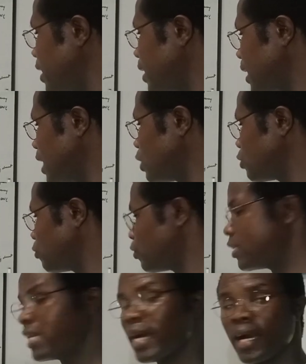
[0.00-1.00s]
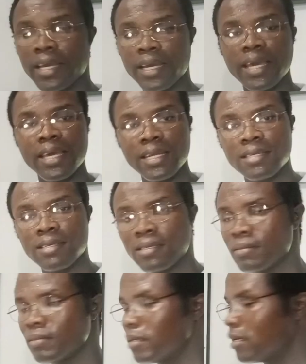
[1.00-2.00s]
account for the higher end
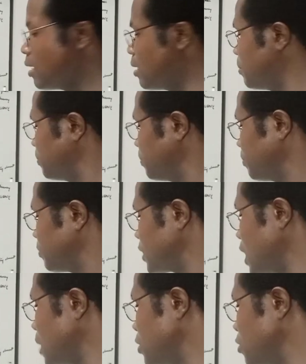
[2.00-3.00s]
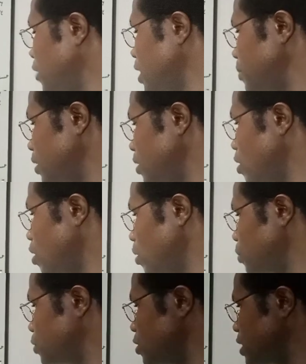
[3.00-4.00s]
carbon fiber
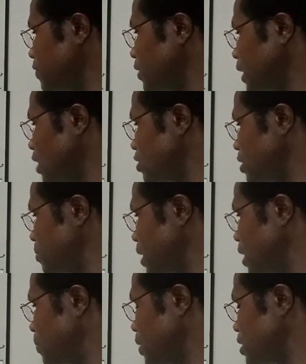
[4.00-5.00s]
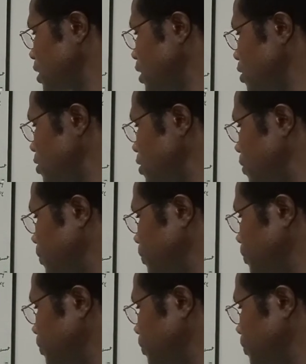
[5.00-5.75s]
up to 7,000 megapascals.